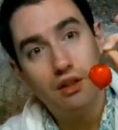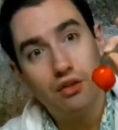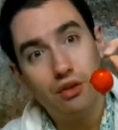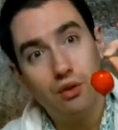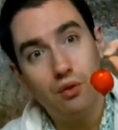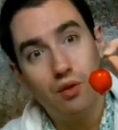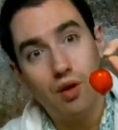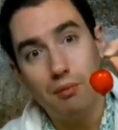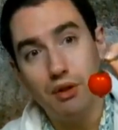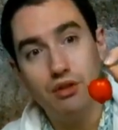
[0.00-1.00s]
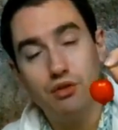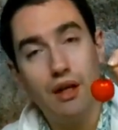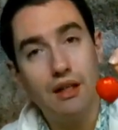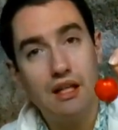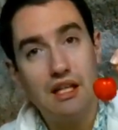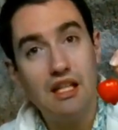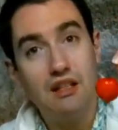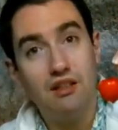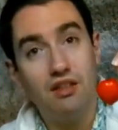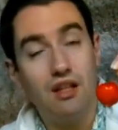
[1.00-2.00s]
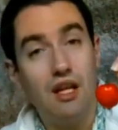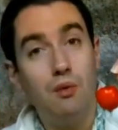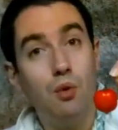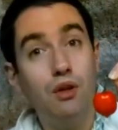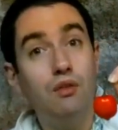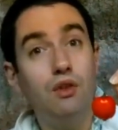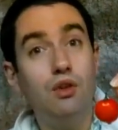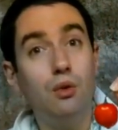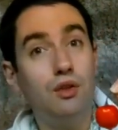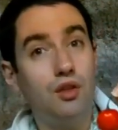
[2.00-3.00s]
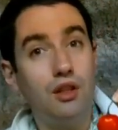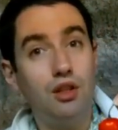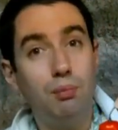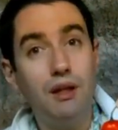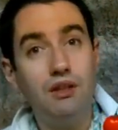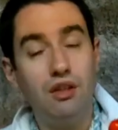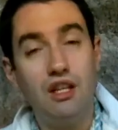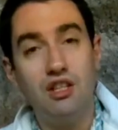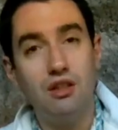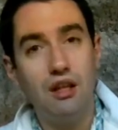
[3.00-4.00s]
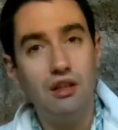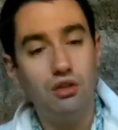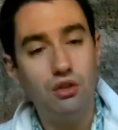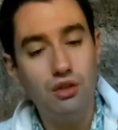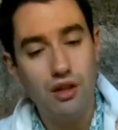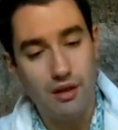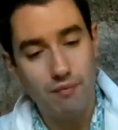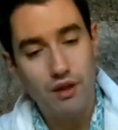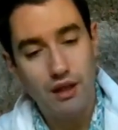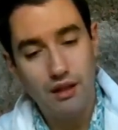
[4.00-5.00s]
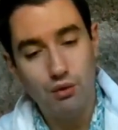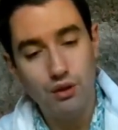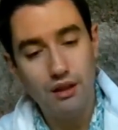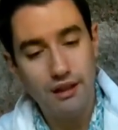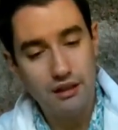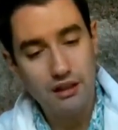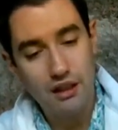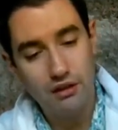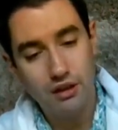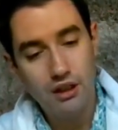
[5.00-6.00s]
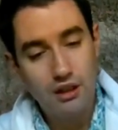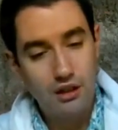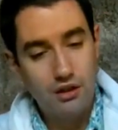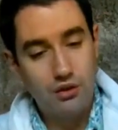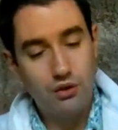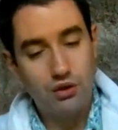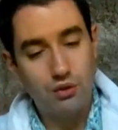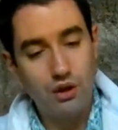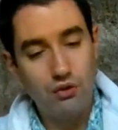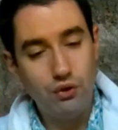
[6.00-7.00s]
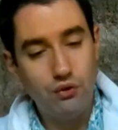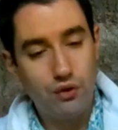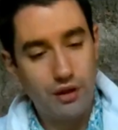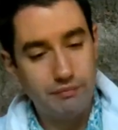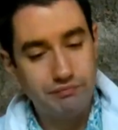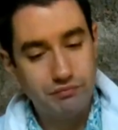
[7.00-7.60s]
So a bearded dragon can eat this and he won't even notice that it's spicy. It just tastes good to them. And they really like the color. So it's a great food for them.